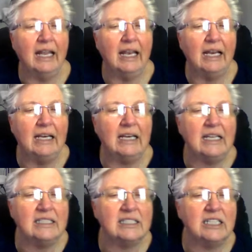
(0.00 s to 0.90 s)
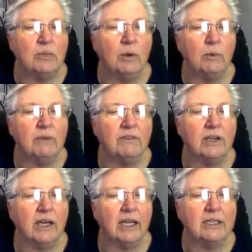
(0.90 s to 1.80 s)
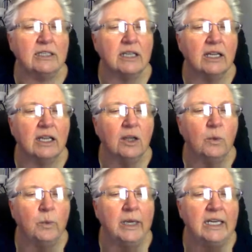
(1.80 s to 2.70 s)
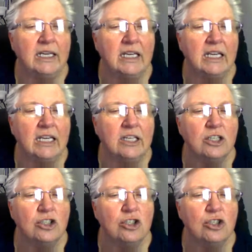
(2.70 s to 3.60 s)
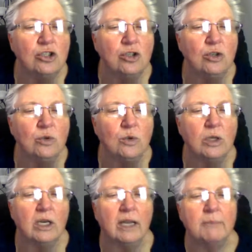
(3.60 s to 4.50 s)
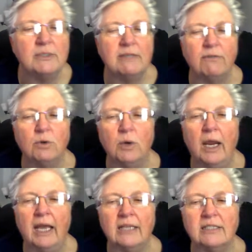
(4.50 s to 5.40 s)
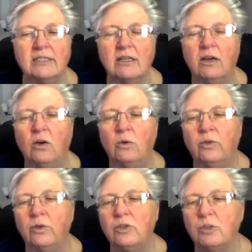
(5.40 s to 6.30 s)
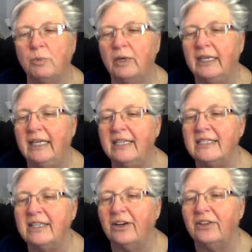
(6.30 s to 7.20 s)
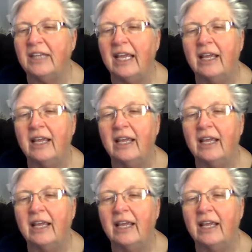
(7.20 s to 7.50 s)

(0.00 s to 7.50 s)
Let's see what we've got. We need 2 clumps of grass. Oh, those are pretty easy, aren't they?